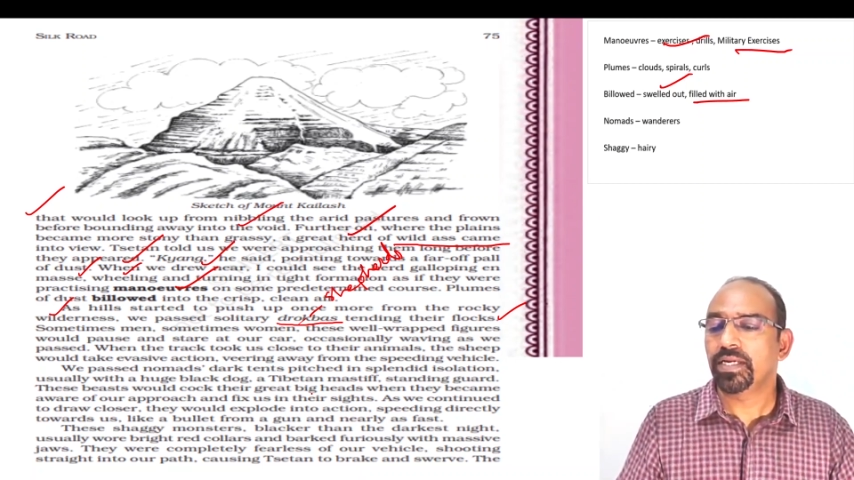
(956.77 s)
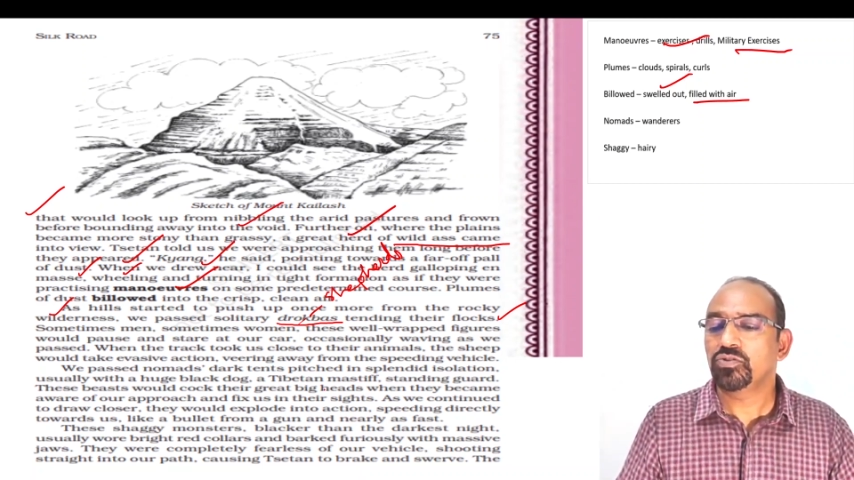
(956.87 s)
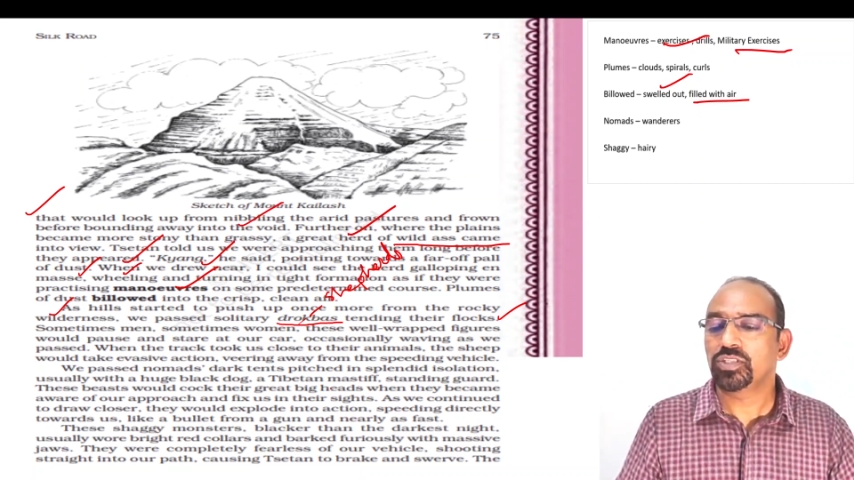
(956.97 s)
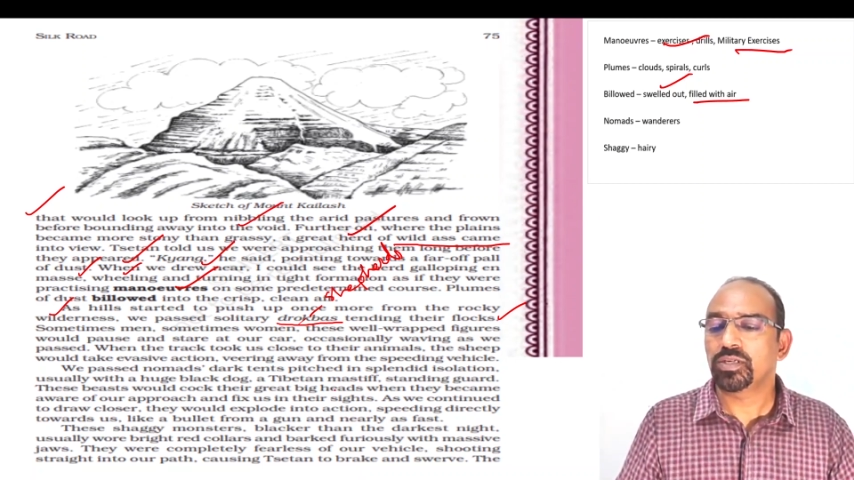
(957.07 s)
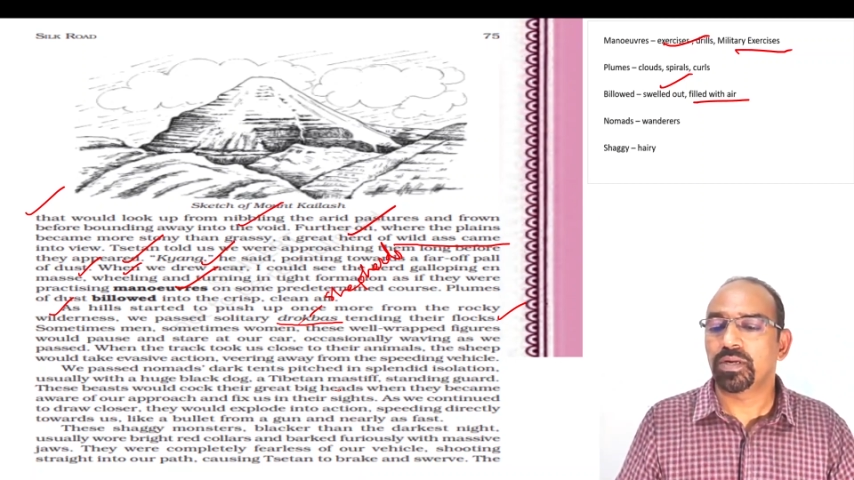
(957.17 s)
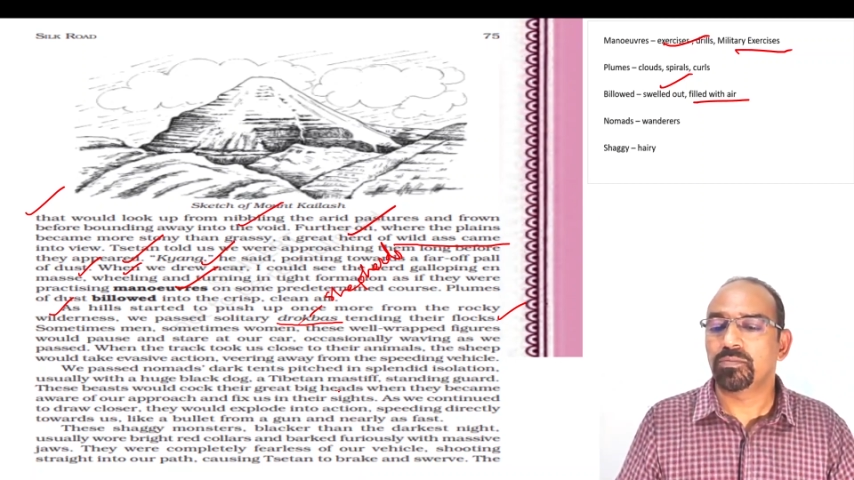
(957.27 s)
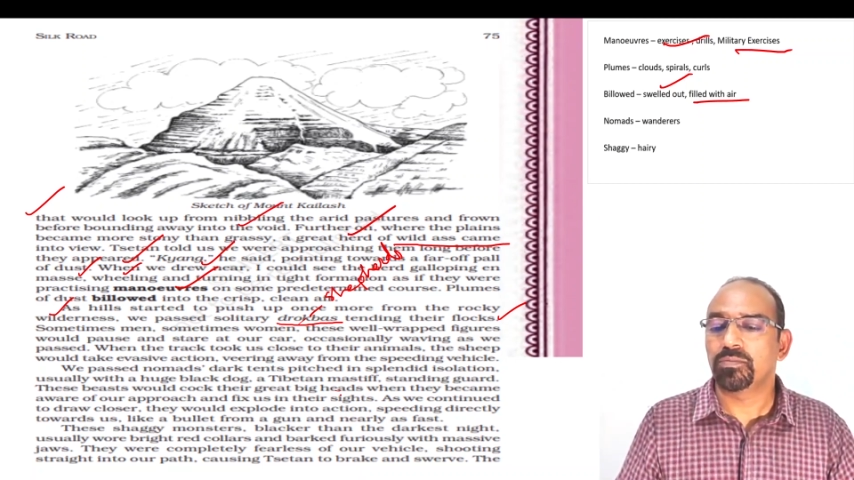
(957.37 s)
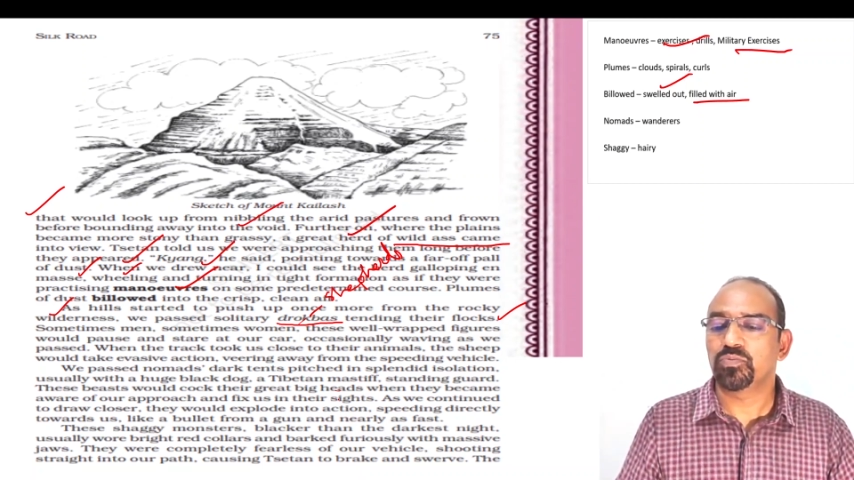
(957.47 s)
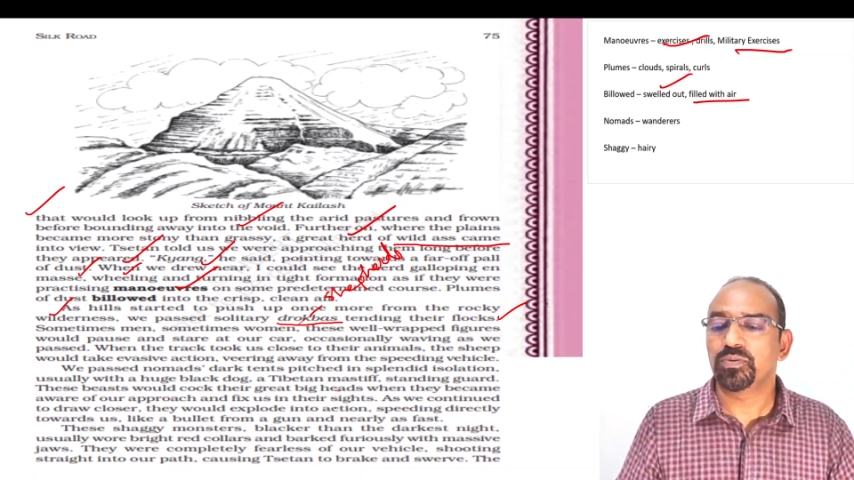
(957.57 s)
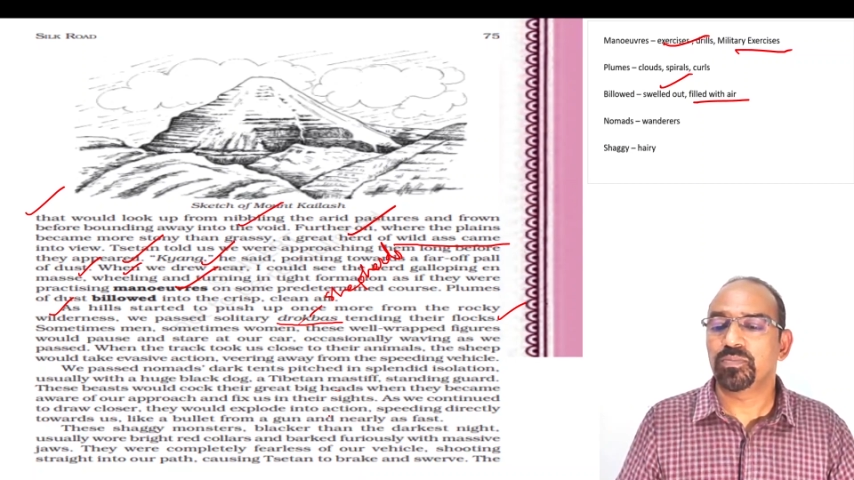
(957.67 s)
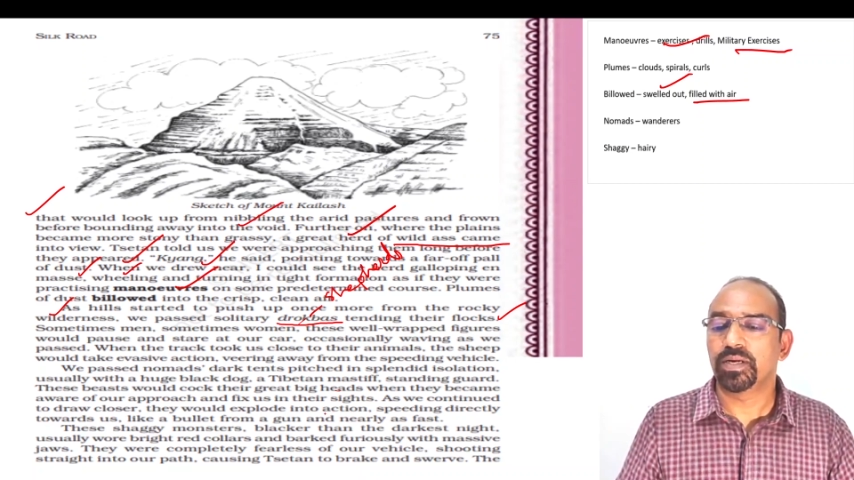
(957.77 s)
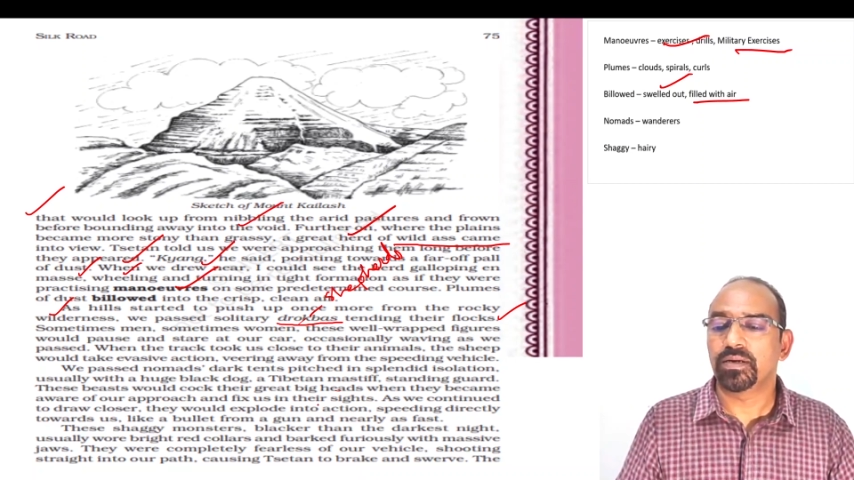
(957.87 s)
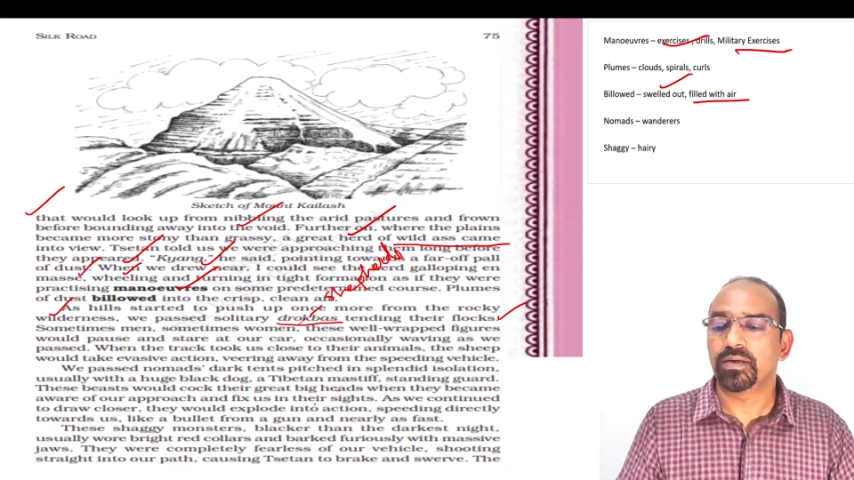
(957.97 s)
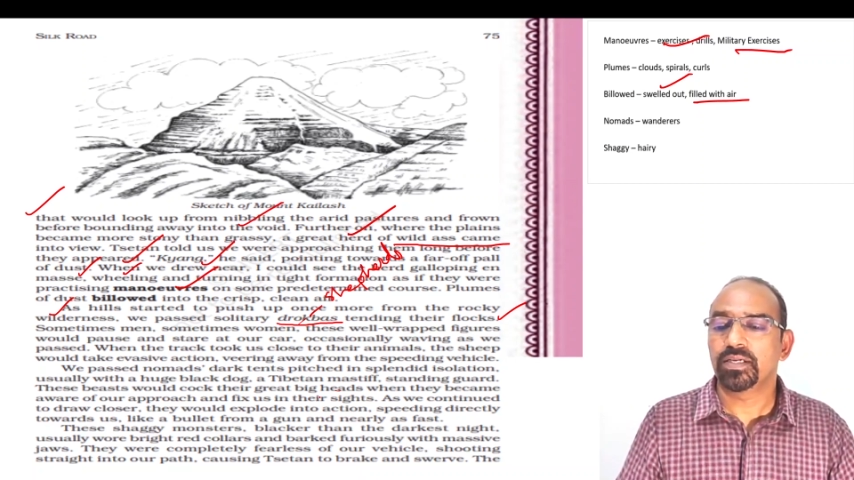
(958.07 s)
sometimes women.